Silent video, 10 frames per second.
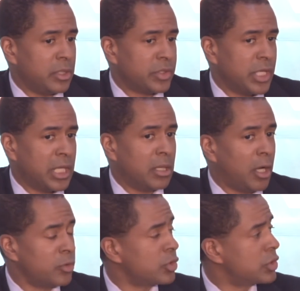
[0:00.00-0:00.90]
a city
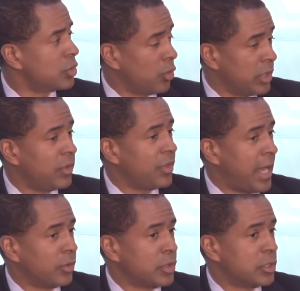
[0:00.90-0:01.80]
hundreds or even
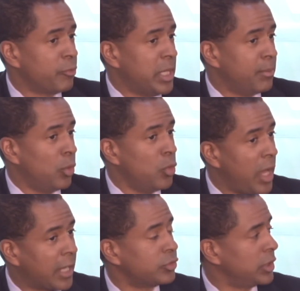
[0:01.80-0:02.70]
thousands of people who
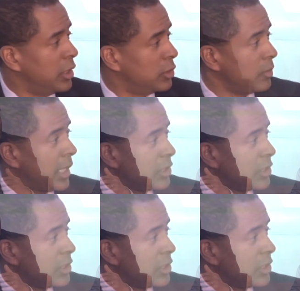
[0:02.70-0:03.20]
actually can do that